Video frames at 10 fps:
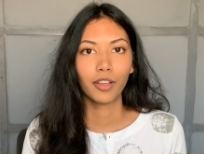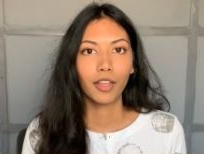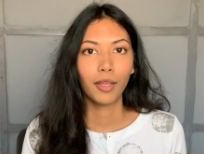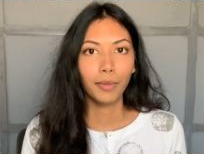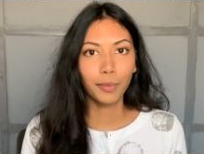
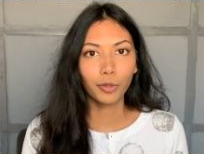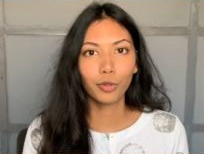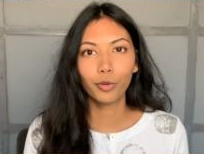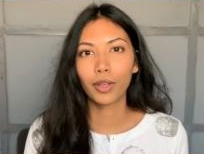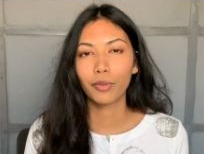people
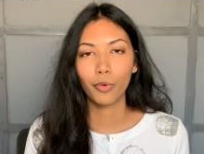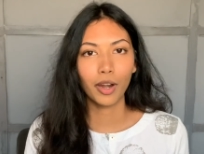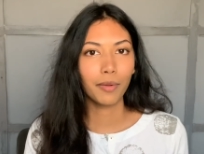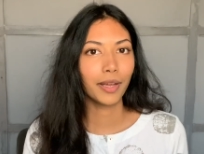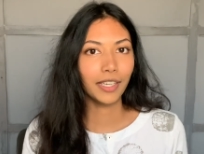who can
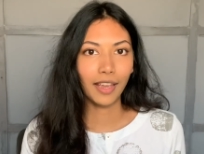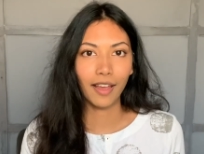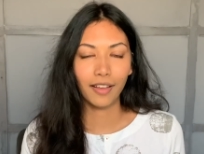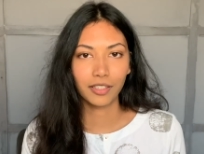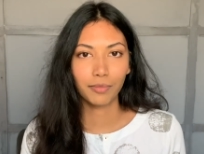wear many
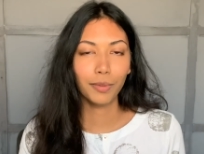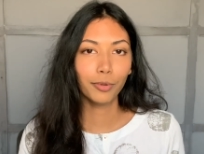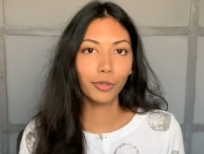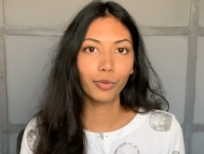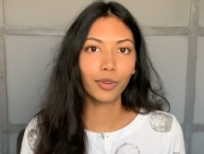hats,
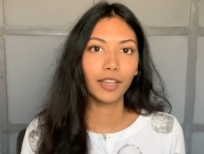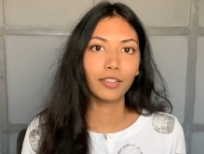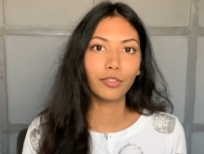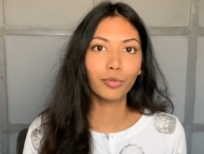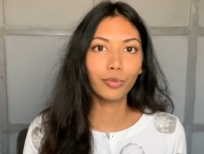people who
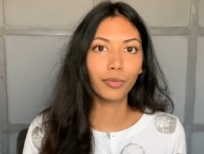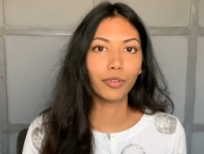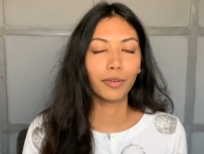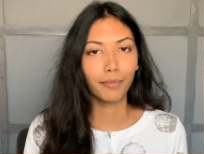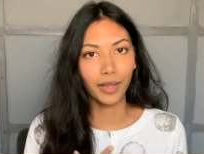can do
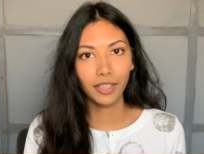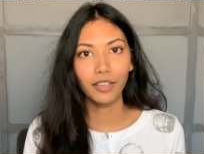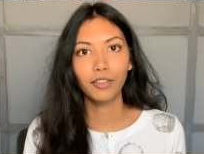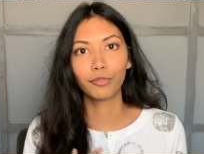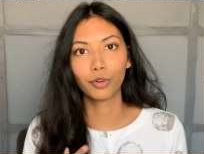
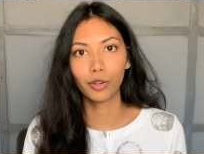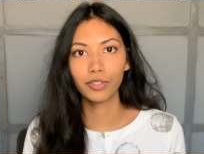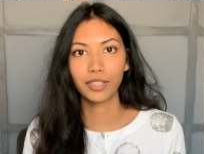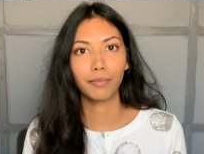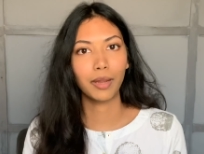many roles
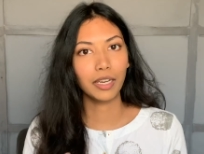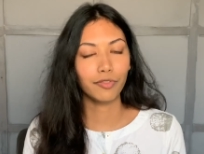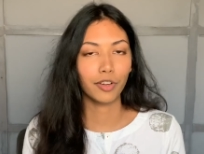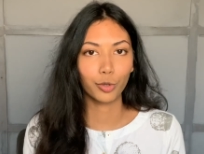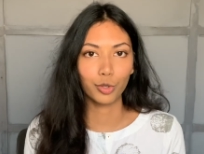and many
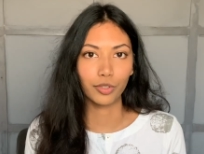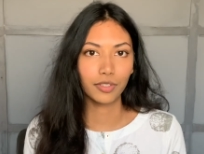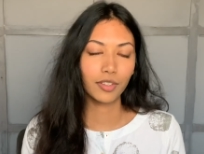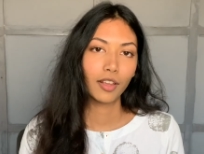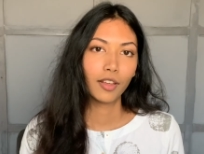functions.